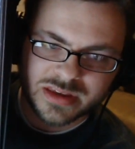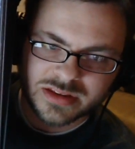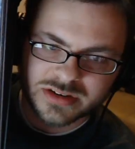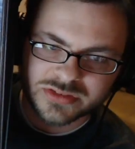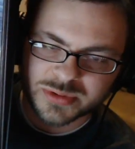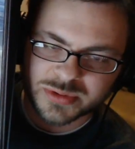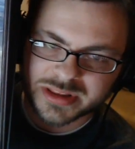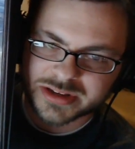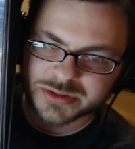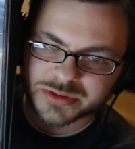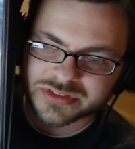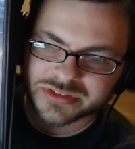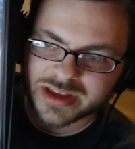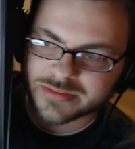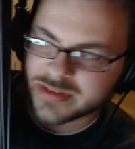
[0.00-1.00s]
Just really cool
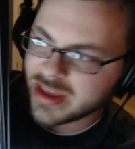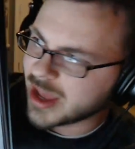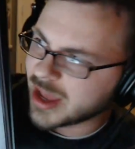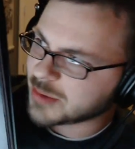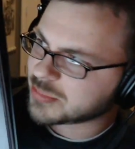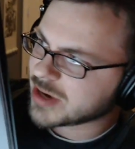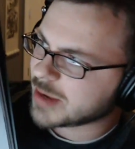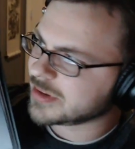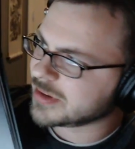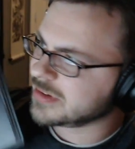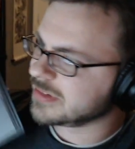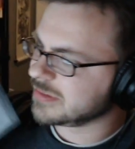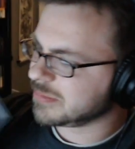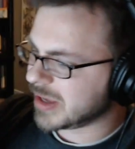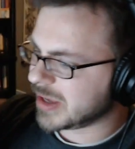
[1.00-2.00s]
stuff.
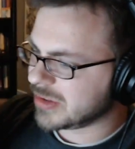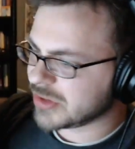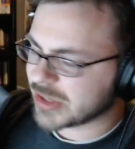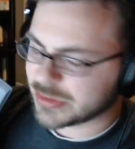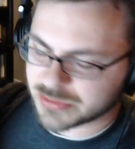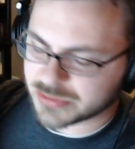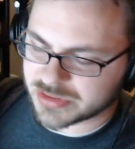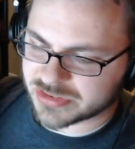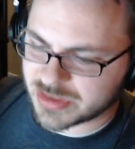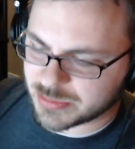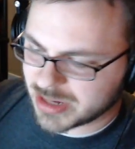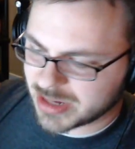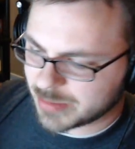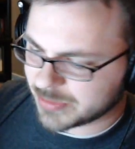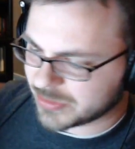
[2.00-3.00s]
By looking through this, I'm
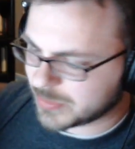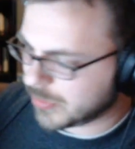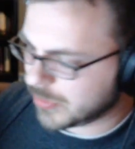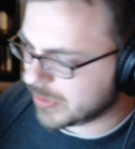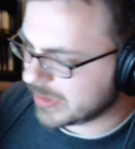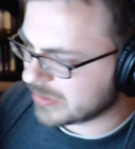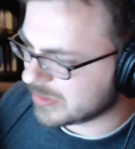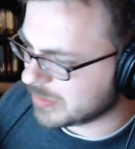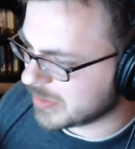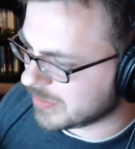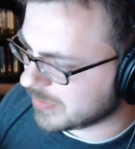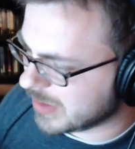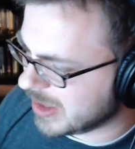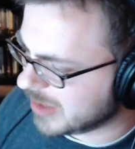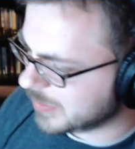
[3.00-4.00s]
probably spoiling some
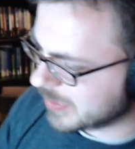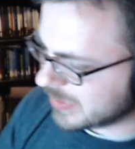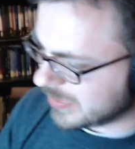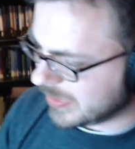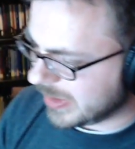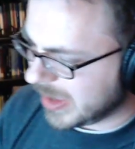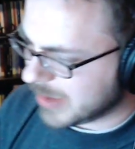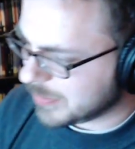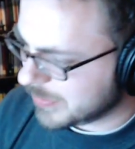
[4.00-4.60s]
different elements of the game.